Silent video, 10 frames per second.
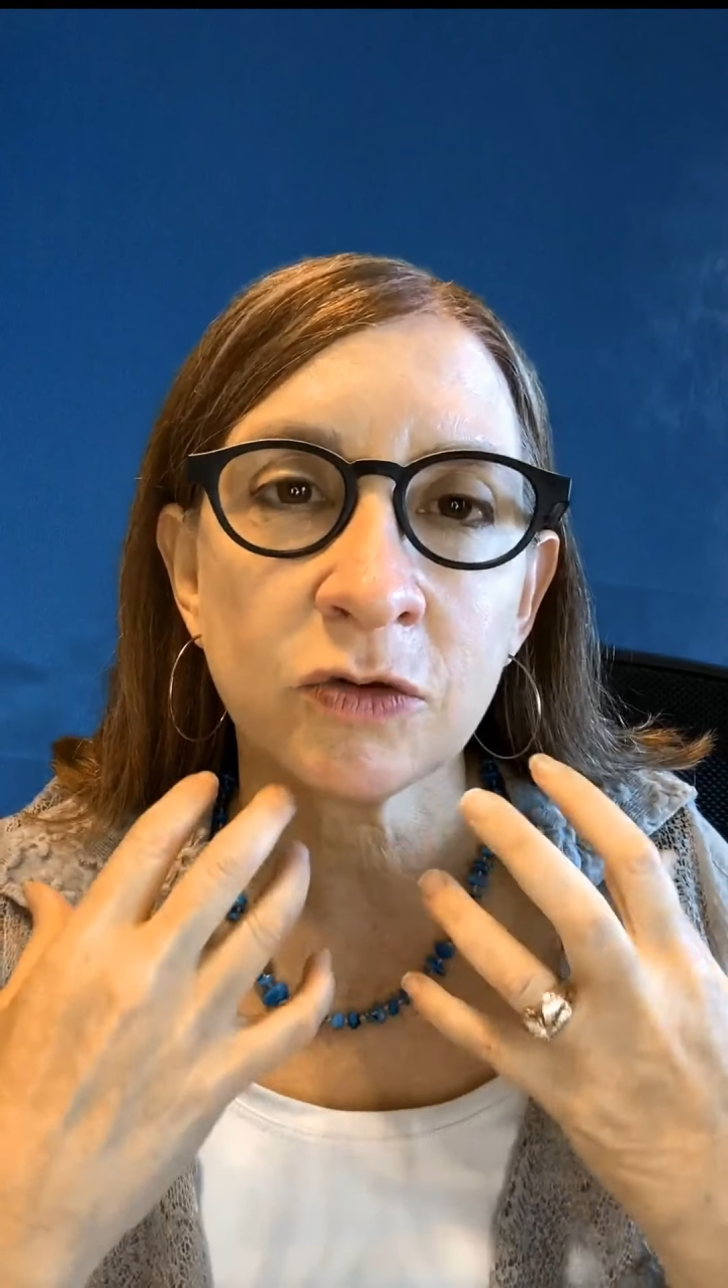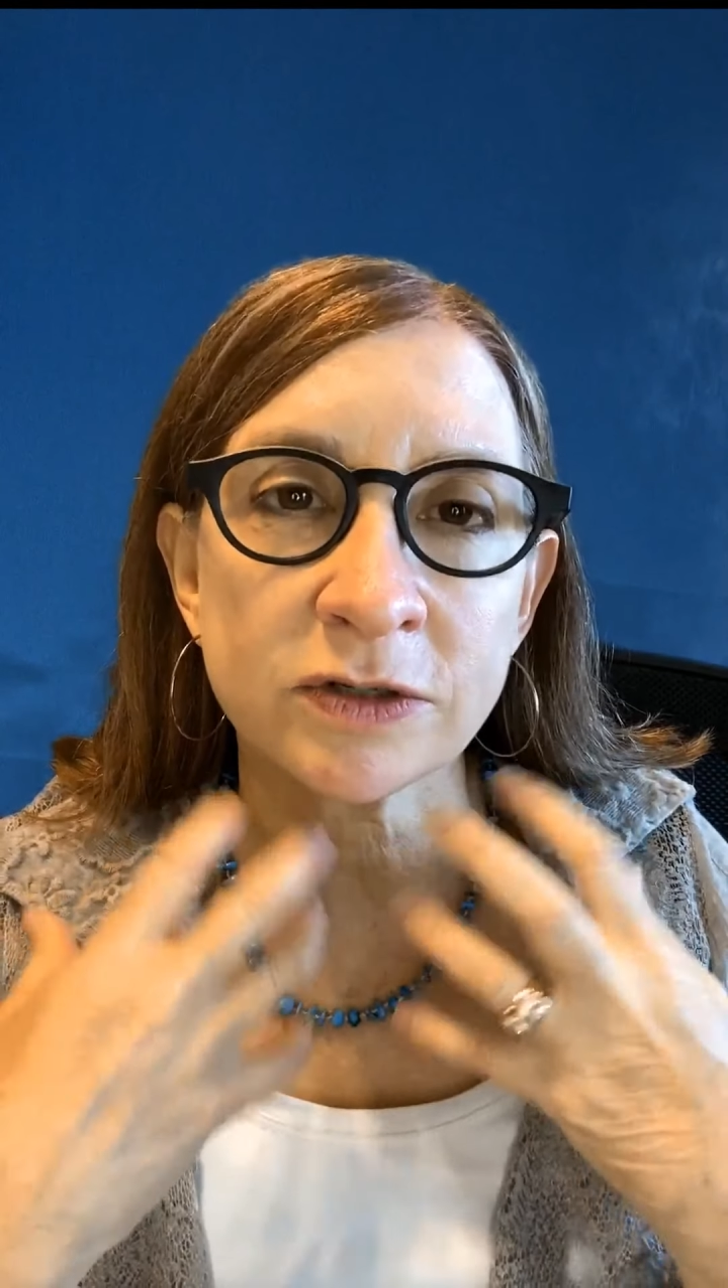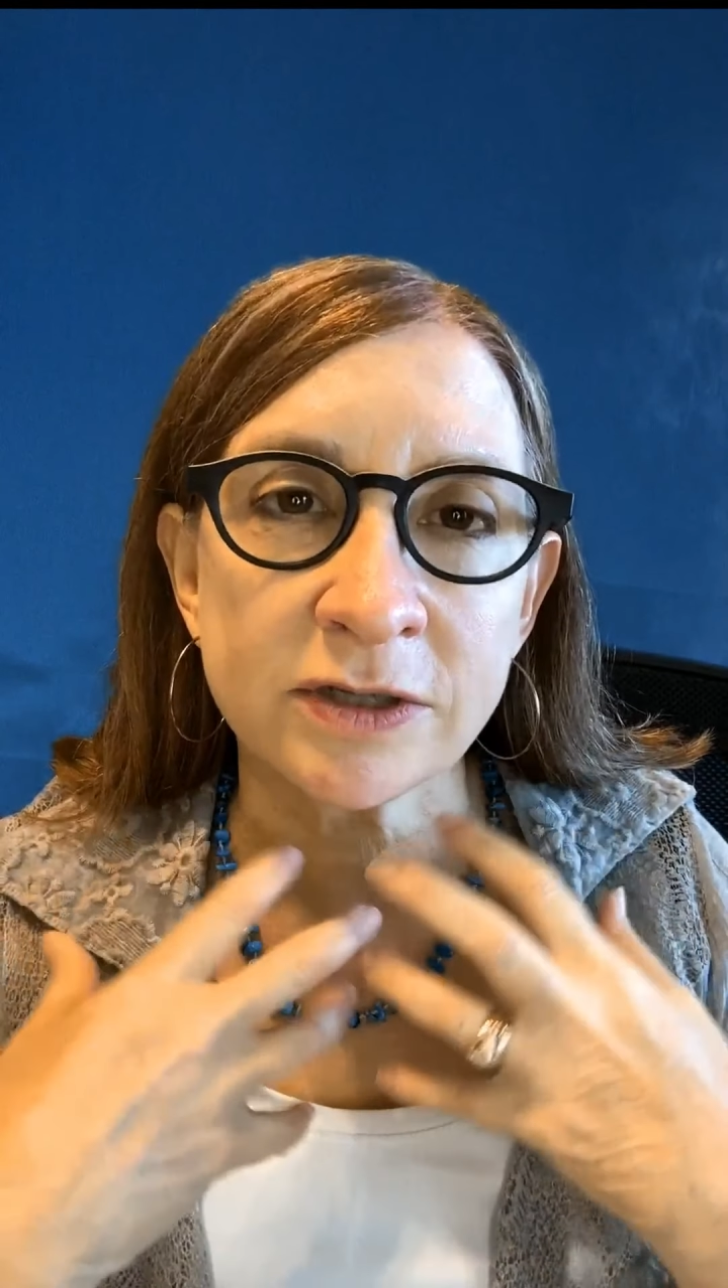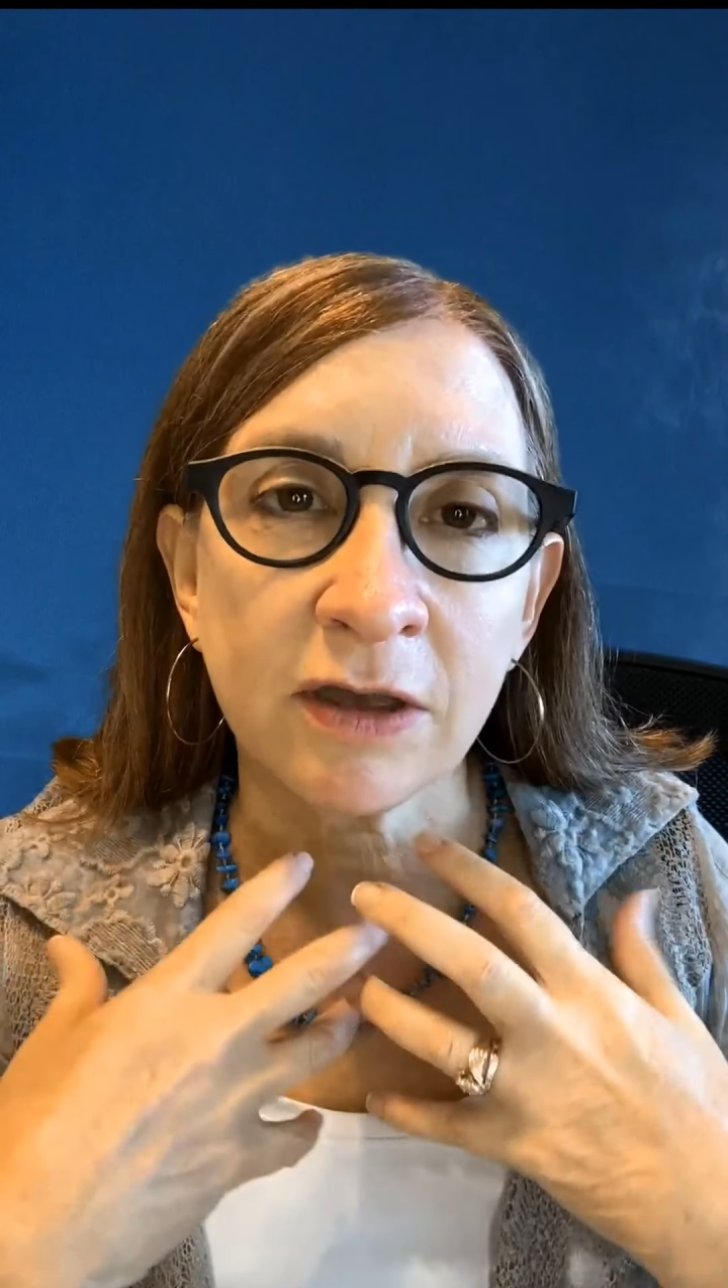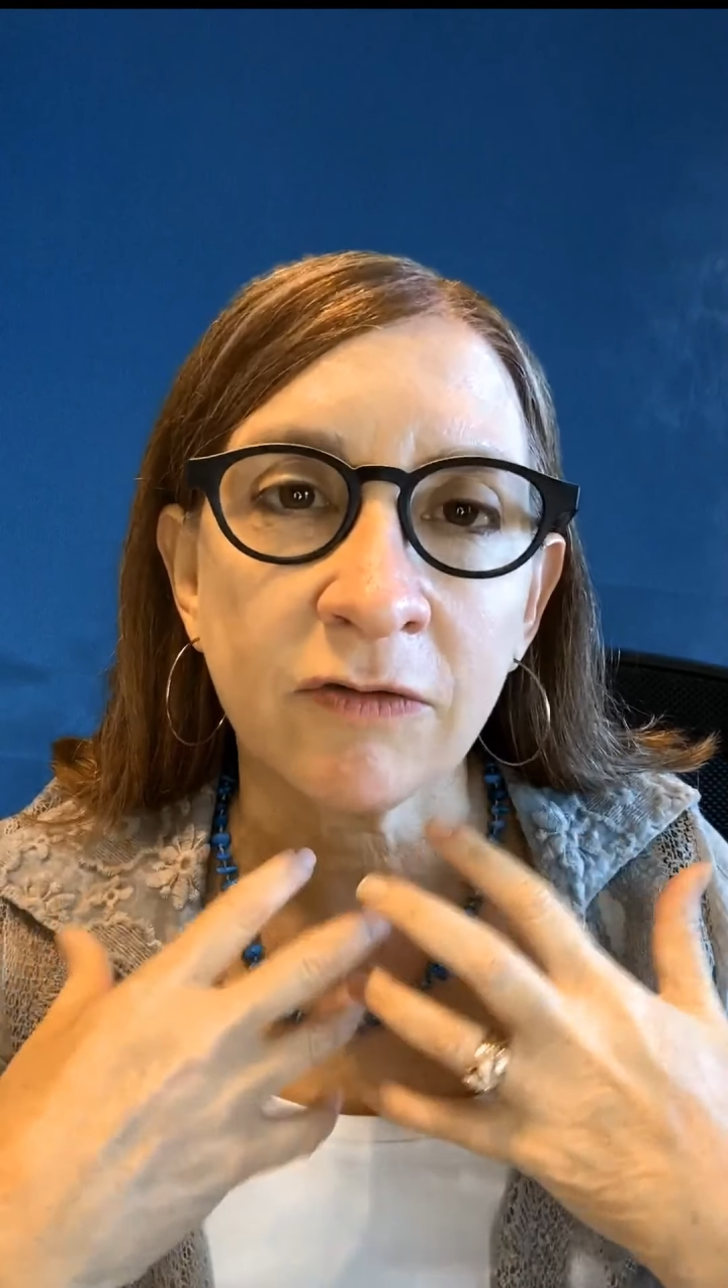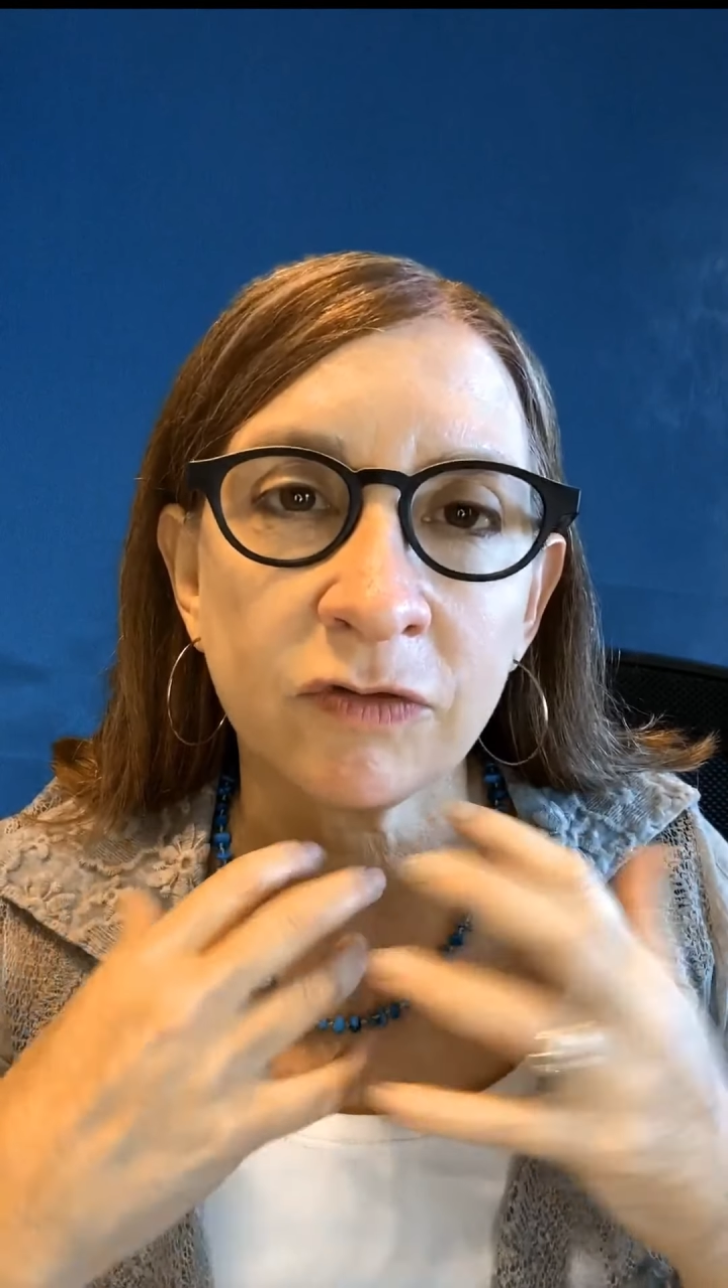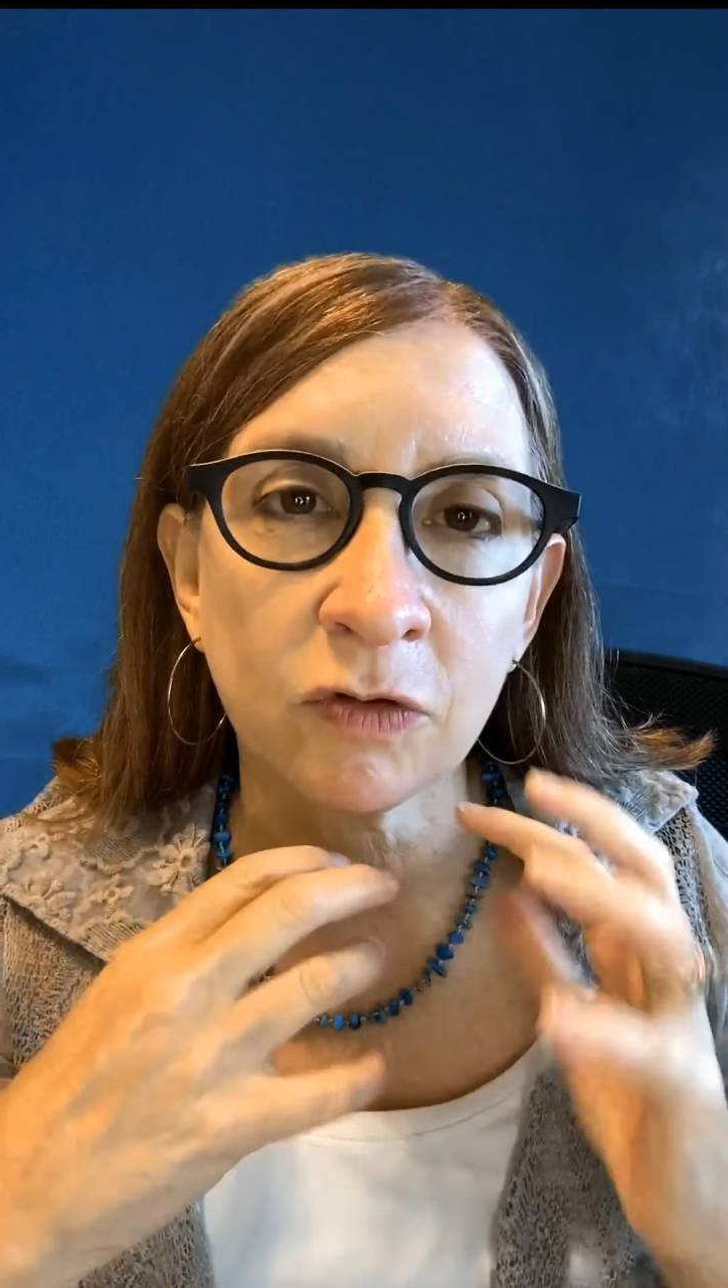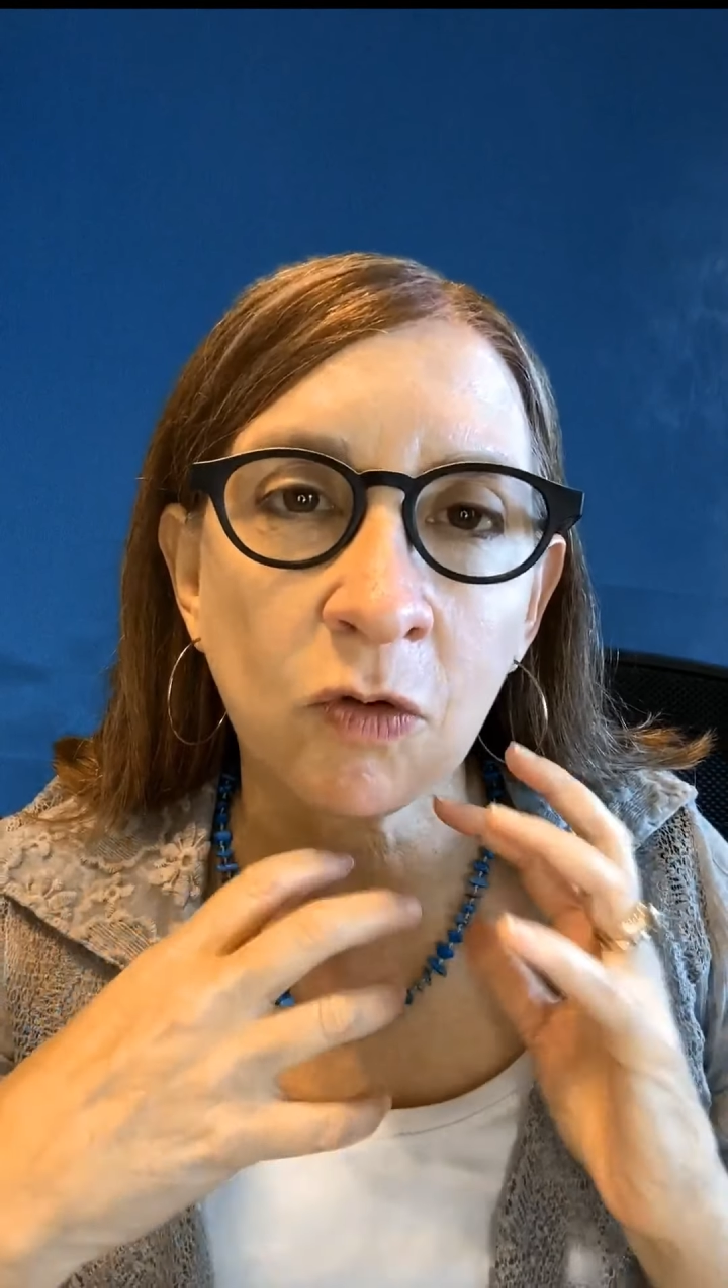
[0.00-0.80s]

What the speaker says: yourself,